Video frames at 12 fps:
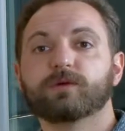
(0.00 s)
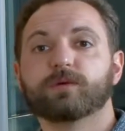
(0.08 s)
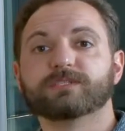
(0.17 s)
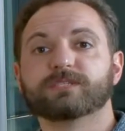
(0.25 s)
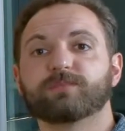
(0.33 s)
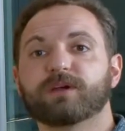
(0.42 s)

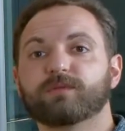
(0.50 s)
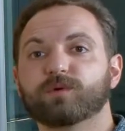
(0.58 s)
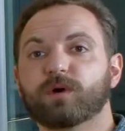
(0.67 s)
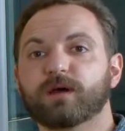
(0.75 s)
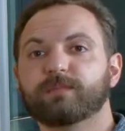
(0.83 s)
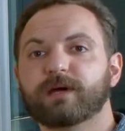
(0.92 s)
What's up
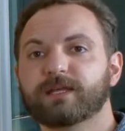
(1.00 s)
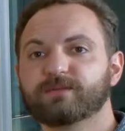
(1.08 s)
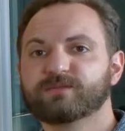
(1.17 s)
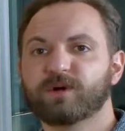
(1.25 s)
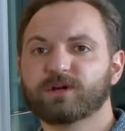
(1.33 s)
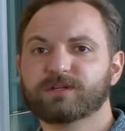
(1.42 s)
everyone, my name
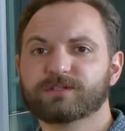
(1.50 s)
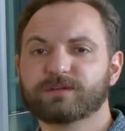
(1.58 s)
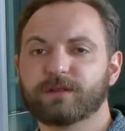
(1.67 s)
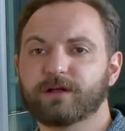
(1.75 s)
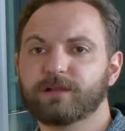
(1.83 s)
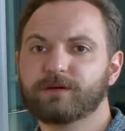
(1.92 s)
is Marcus
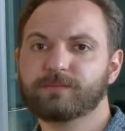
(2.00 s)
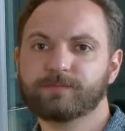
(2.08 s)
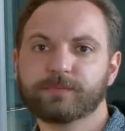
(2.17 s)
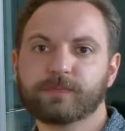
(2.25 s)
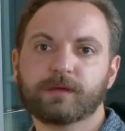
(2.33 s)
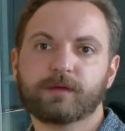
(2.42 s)
Colello.
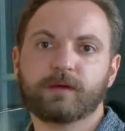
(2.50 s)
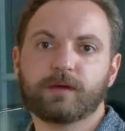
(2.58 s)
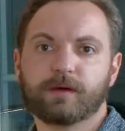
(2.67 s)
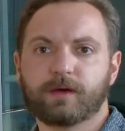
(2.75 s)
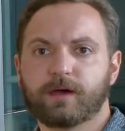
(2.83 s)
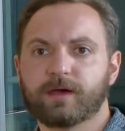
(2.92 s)

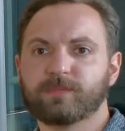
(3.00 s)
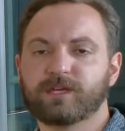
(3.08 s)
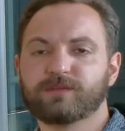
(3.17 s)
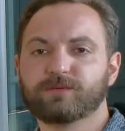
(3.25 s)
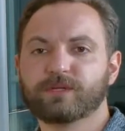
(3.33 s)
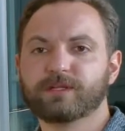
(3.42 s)
I'm
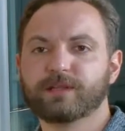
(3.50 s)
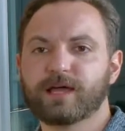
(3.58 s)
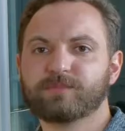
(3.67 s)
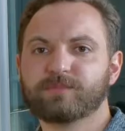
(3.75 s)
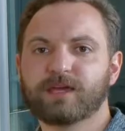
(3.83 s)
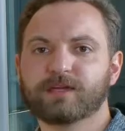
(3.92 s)
a 3D
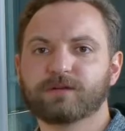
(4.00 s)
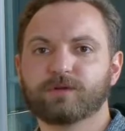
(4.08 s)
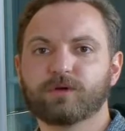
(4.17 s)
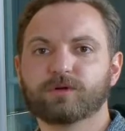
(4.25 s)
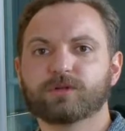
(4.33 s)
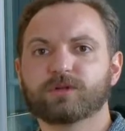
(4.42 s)
lab tech at a
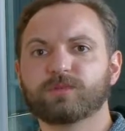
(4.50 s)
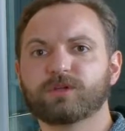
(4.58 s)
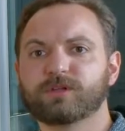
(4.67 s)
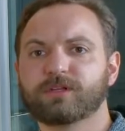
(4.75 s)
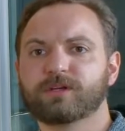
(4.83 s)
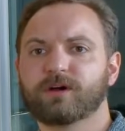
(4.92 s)
local
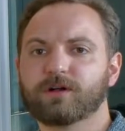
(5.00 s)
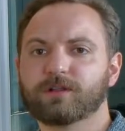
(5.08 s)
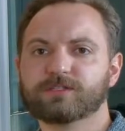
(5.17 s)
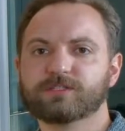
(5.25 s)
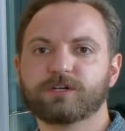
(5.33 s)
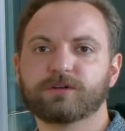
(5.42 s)
community
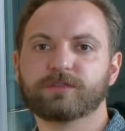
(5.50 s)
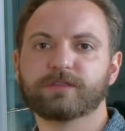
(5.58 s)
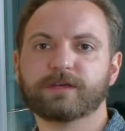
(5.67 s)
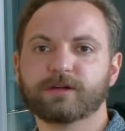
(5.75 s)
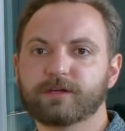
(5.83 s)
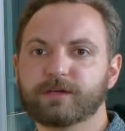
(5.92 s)
college here in
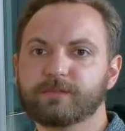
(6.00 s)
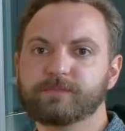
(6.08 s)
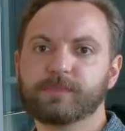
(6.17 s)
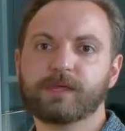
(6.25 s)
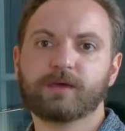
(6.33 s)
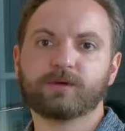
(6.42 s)
the area
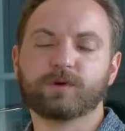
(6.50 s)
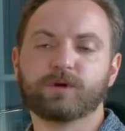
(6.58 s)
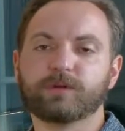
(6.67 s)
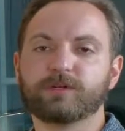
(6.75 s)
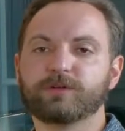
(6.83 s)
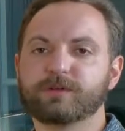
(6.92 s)
where
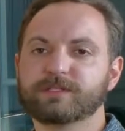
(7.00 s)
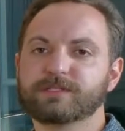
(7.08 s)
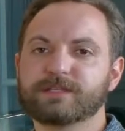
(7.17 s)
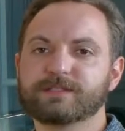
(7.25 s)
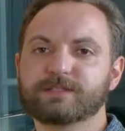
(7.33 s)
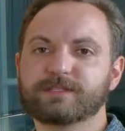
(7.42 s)
we do
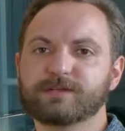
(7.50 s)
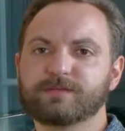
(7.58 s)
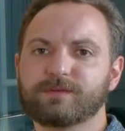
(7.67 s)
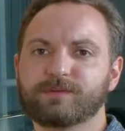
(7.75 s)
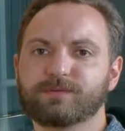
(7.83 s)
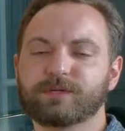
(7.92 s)

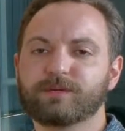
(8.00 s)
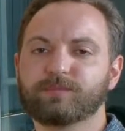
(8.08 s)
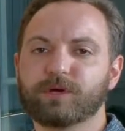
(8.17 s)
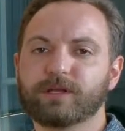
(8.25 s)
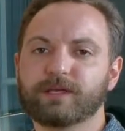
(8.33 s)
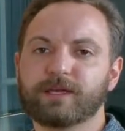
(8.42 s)
extensive 3D
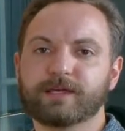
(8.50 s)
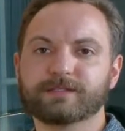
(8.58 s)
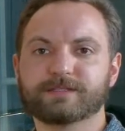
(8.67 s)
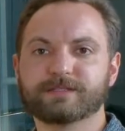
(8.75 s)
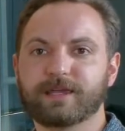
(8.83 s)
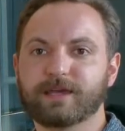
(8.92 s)
printing and
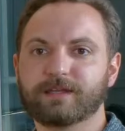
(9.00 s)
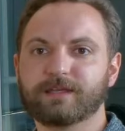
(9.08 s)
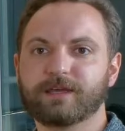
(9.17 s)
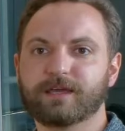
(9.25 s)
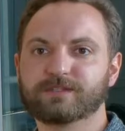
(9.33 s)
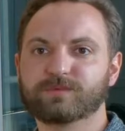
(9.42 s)

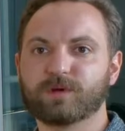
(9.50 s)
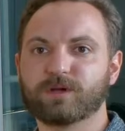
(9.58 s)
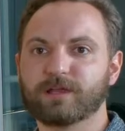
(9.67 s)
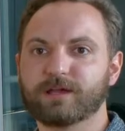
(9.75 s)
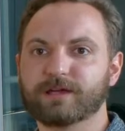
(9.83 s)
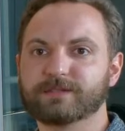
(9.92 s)
scanning as
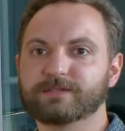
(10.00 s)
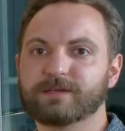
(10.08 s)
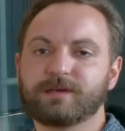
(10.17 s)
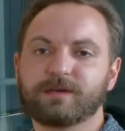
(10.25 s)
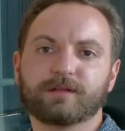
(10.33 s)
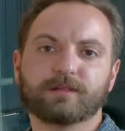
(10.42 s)
well
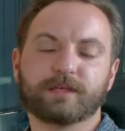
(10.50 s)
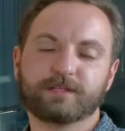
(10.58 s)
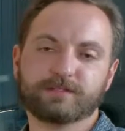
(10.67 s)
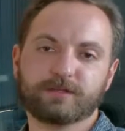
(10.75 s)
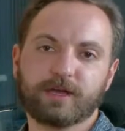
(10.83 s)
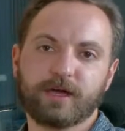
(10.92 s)
as
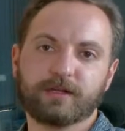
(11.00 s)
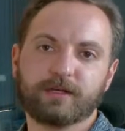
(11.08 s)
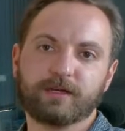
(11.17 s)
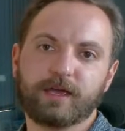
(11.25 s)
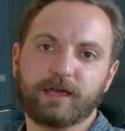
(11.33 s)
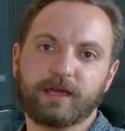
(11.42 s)
laser
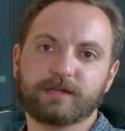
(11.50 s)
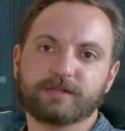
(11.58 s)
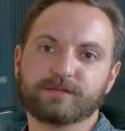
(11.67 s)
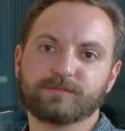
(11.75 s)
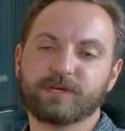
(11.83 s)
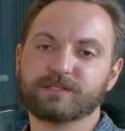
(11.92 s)
cutting and
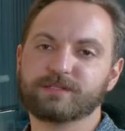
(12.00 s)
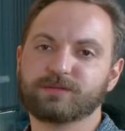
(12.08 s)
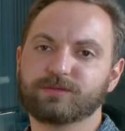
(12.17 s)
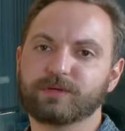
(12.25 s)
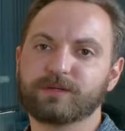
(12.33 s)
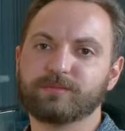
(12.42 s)
some basic
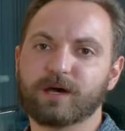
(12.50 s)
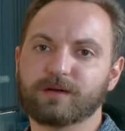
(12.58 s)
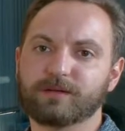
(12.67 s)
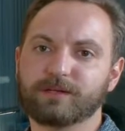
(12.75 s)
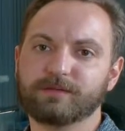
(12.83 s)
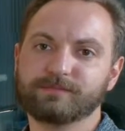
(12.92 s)
3D
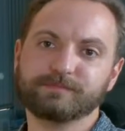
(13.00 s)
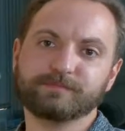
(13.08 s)
modeling.